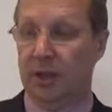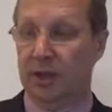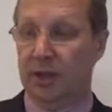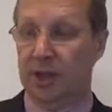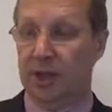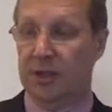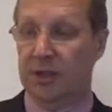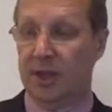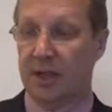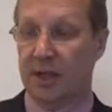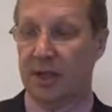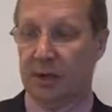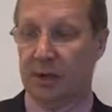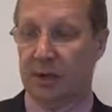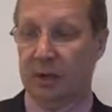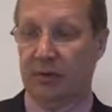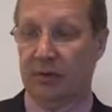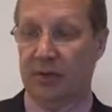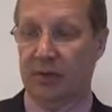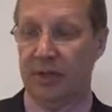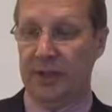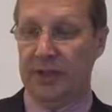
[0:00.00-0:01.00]
Just click
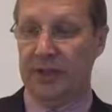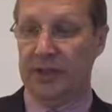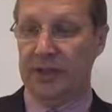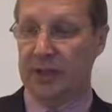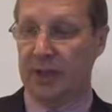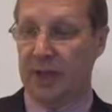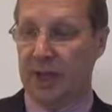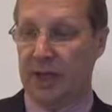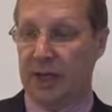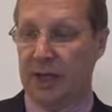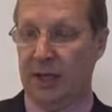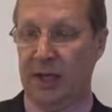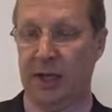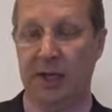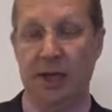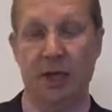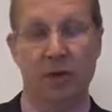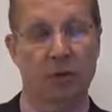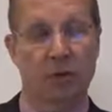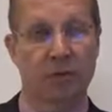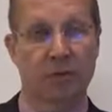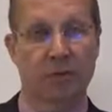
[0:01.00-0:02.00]
on this and there
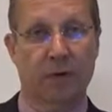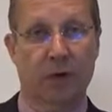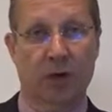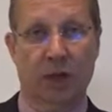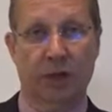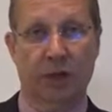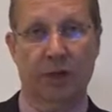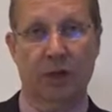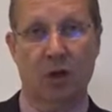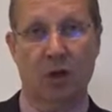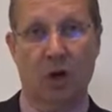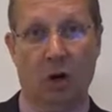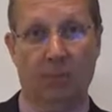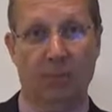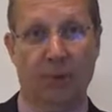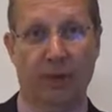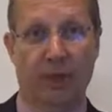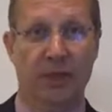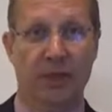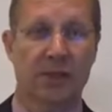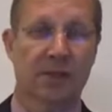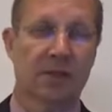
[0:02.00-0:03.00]
you'll find
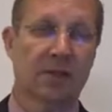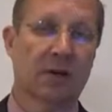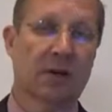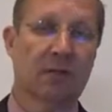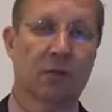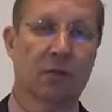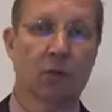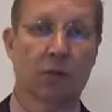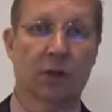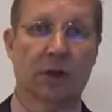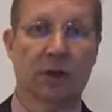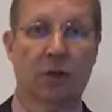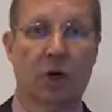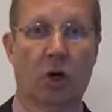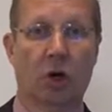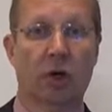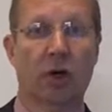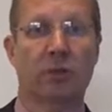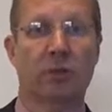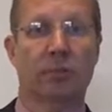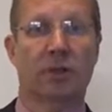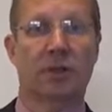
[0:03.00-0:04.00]
copies of all the
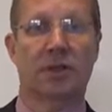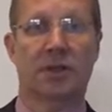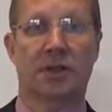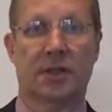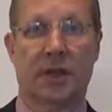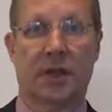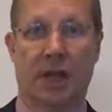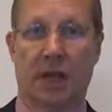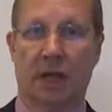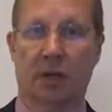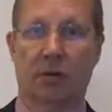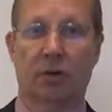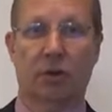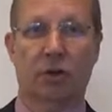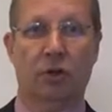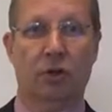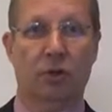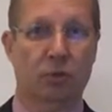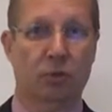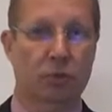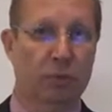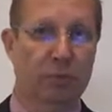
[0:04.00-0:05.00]
documents that
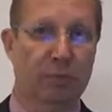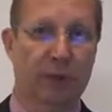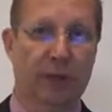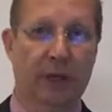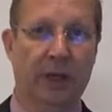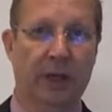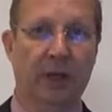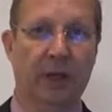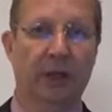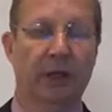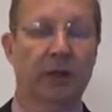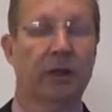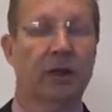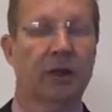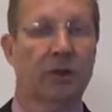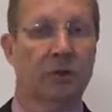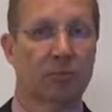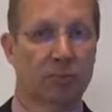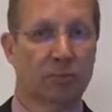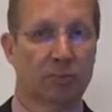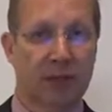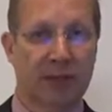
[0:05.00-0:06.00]
you will be
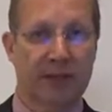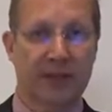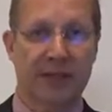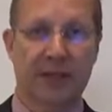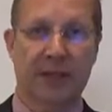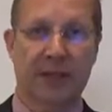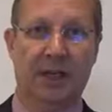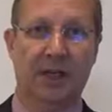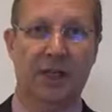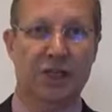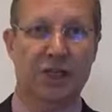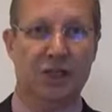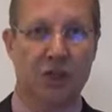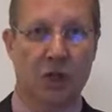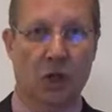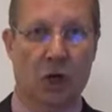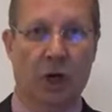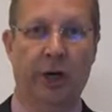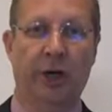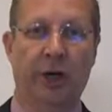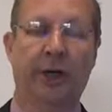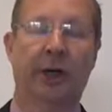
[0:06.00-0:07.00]
completing and
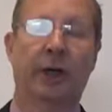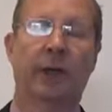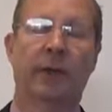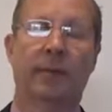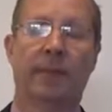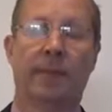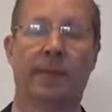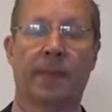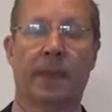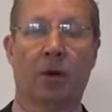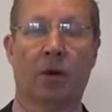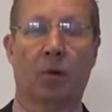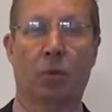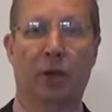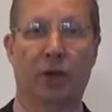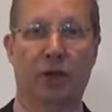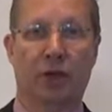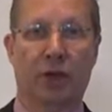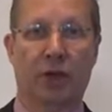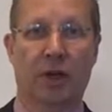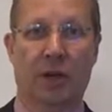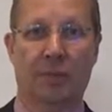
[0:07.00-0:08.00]
signing when
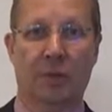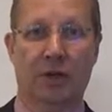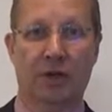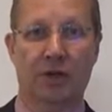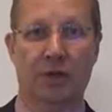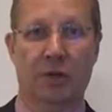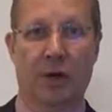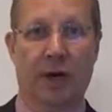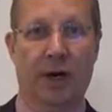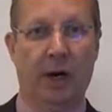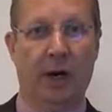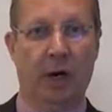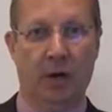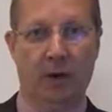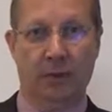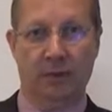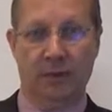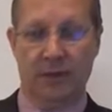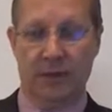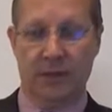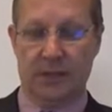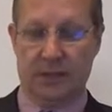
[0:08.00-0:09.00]
you come into our
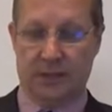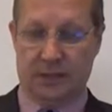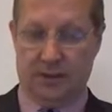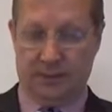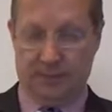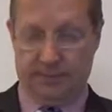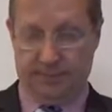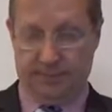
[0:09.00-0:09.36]
office.